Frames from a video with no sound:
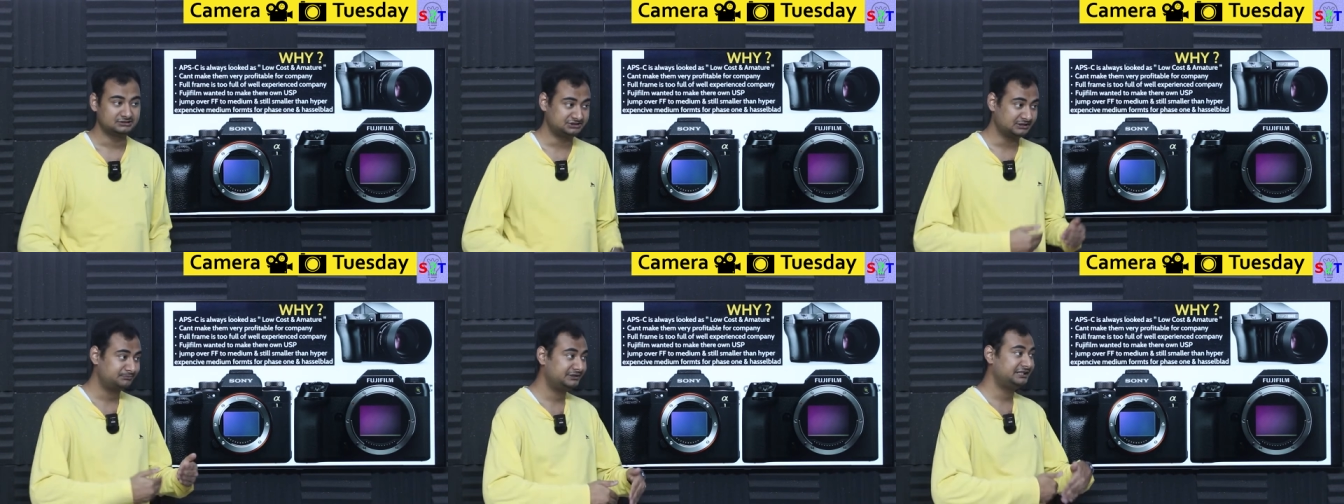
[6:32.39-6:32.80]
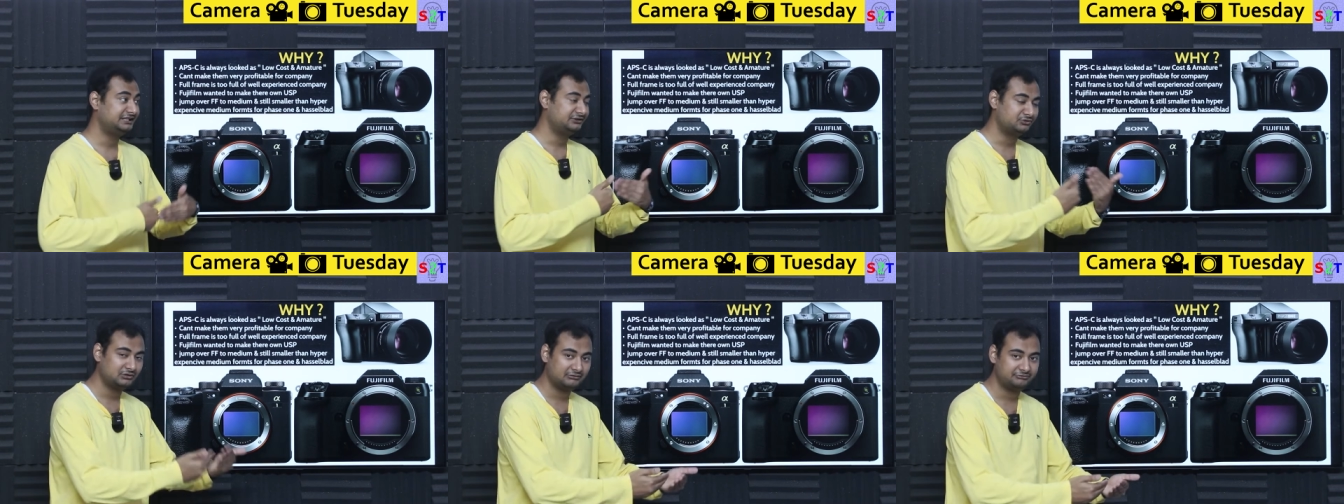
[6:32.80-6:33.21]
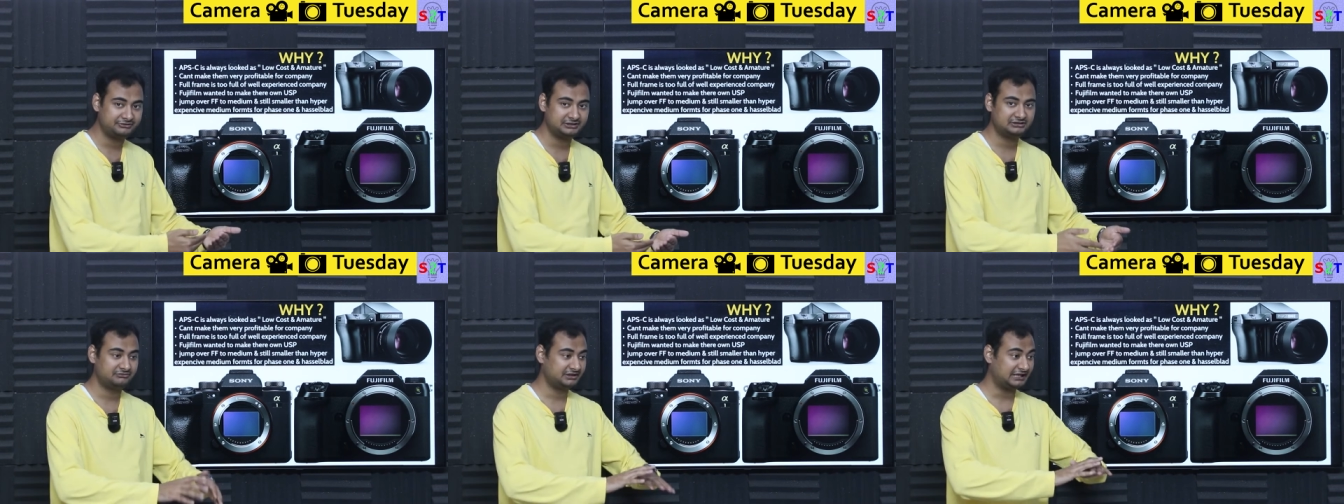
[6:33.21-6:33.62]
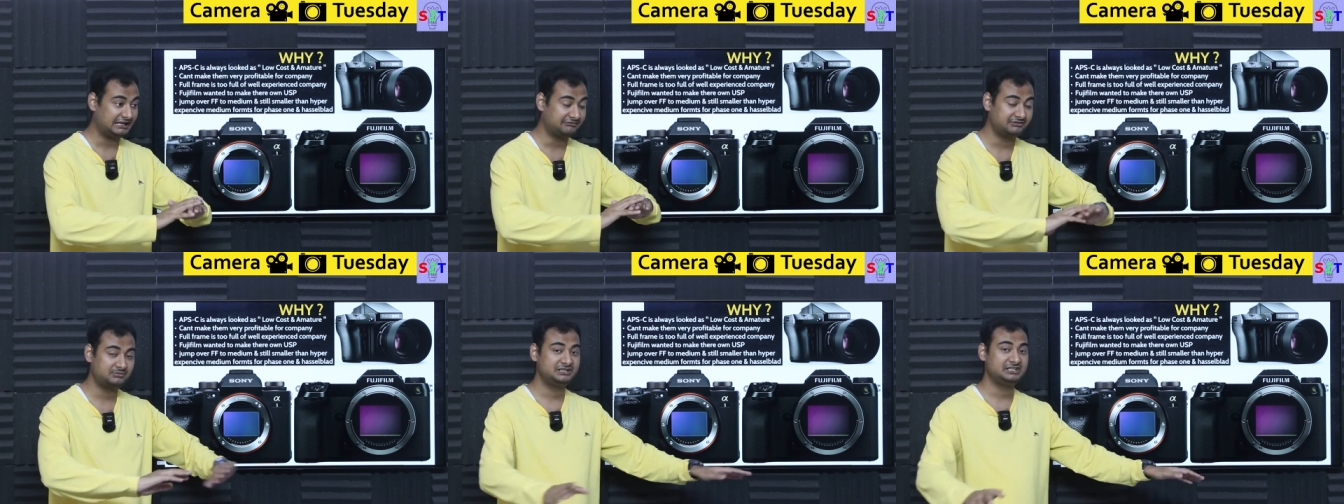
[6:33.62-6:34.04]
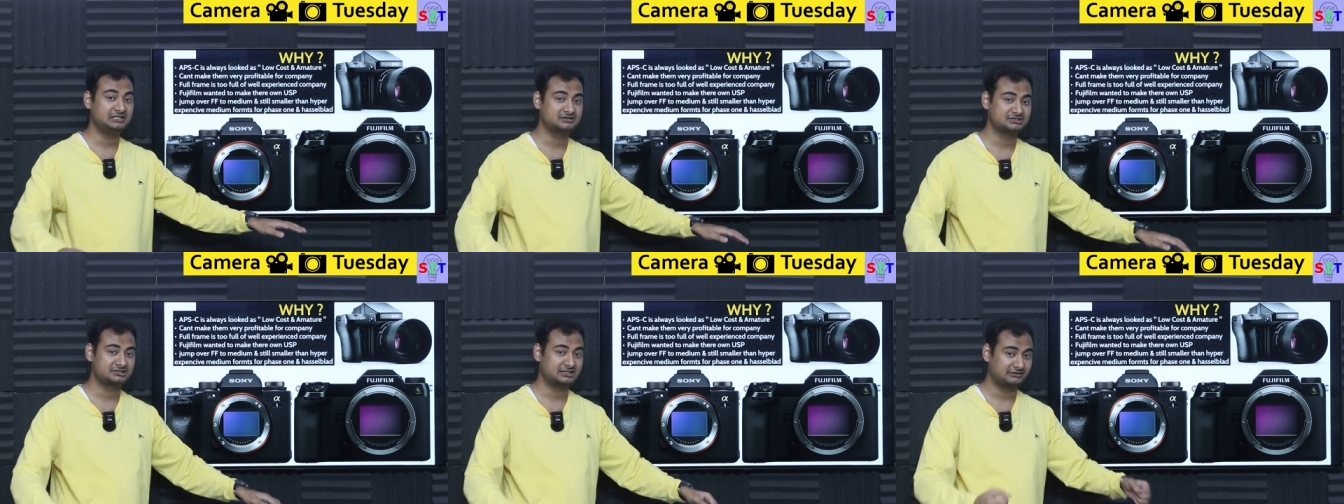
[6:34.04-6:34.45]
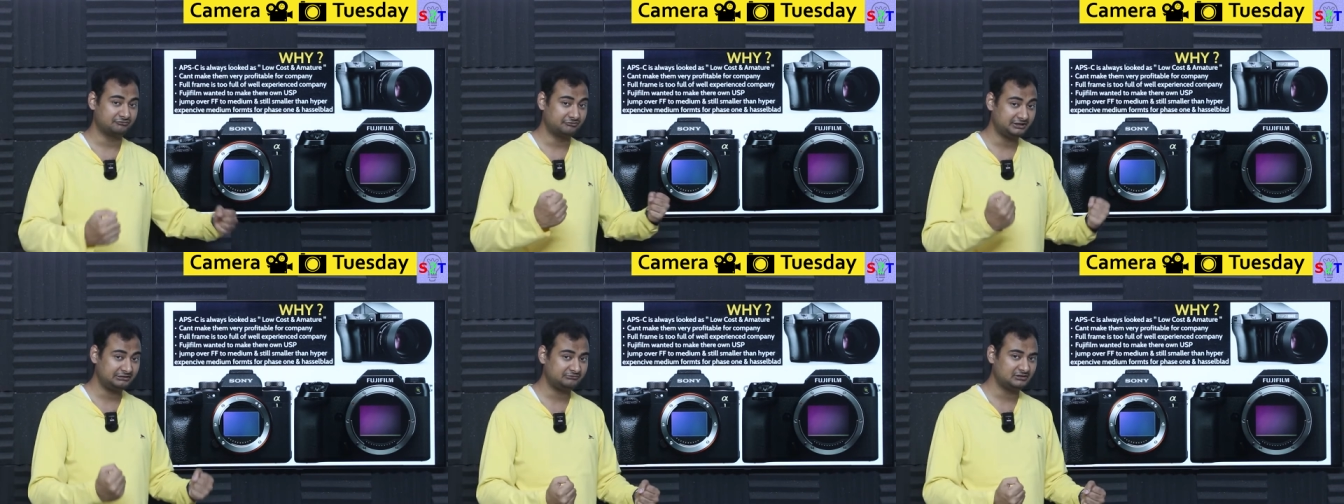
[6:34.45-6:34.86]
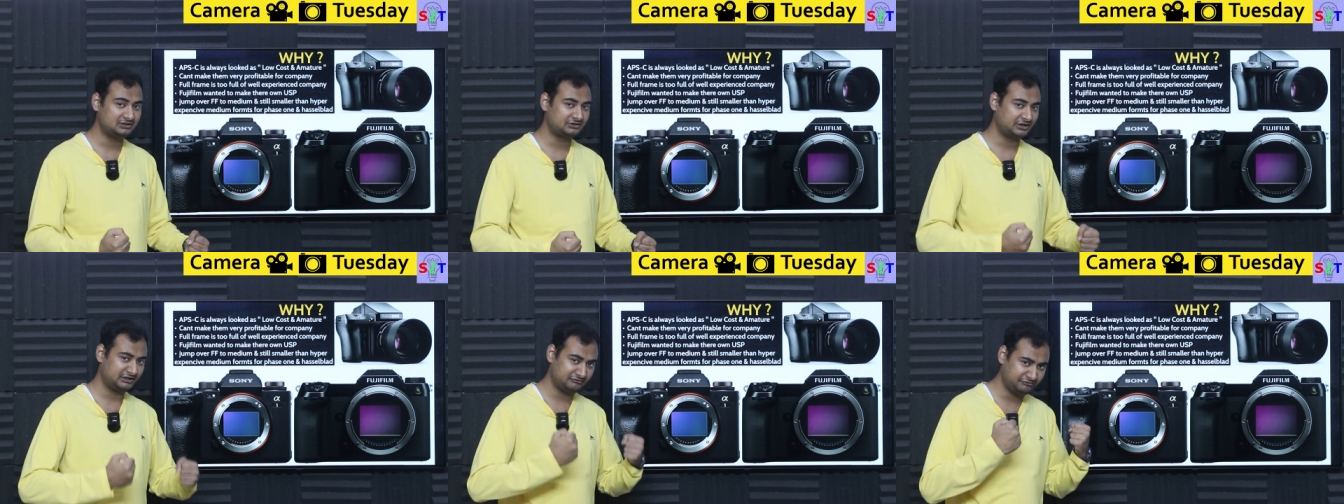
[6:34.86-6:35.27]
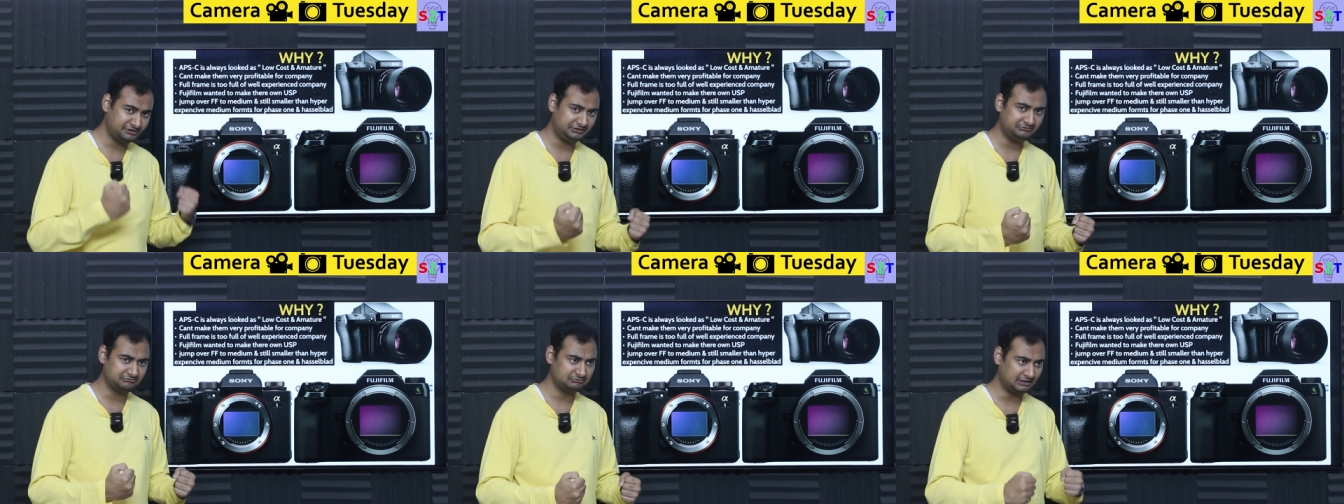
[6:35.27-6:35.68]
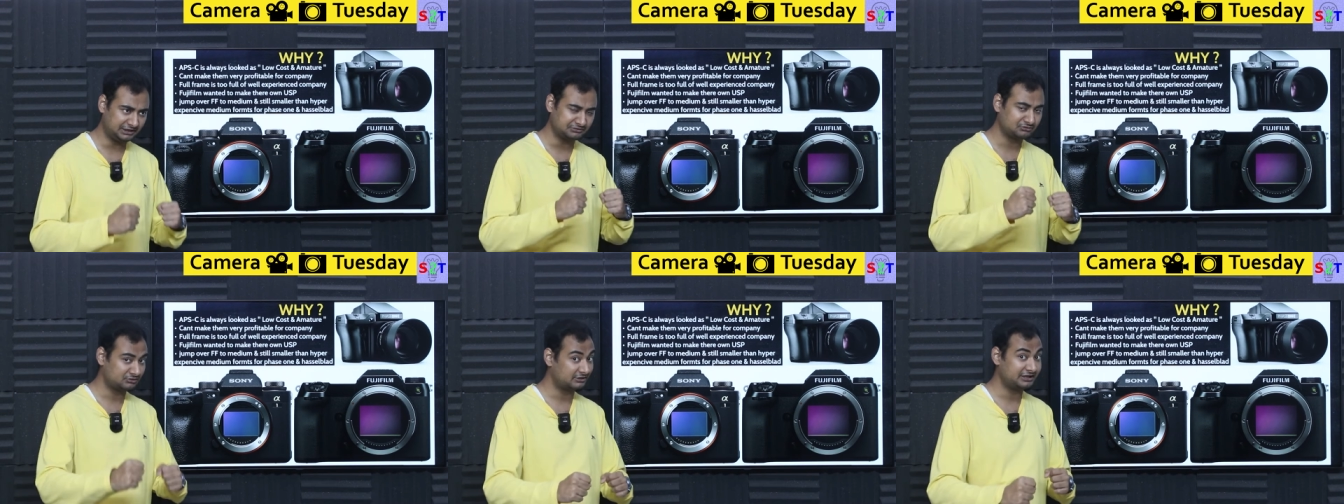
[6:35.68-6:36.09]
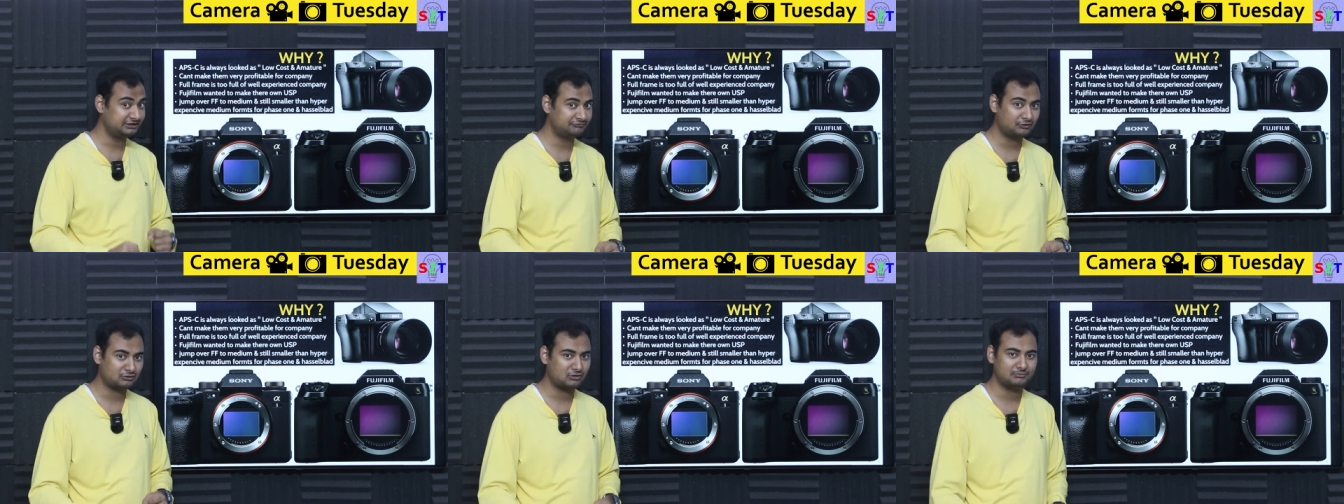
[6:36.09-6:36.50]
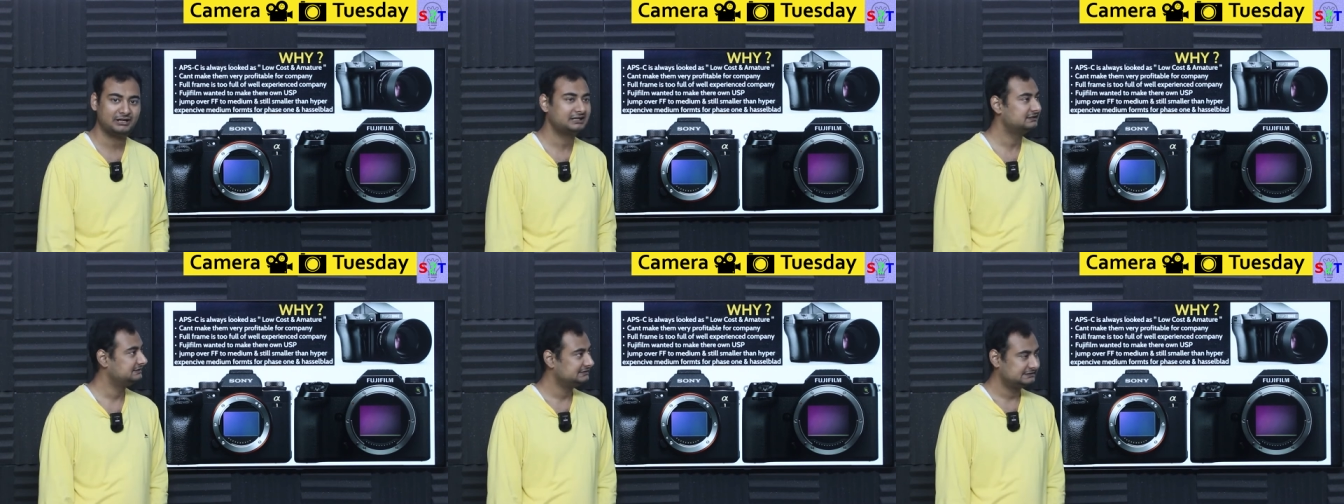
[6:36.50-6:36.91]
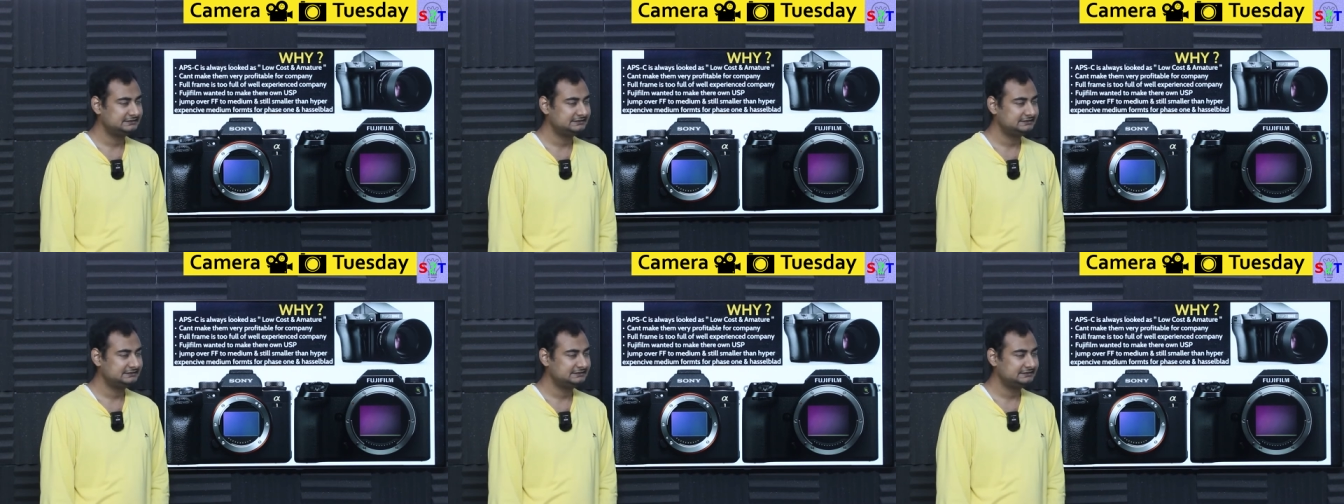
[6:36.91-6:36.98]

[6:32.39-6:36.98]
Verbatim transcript: Jumping into a field where everybody else is like very well trained, very like, you know, ready for combat.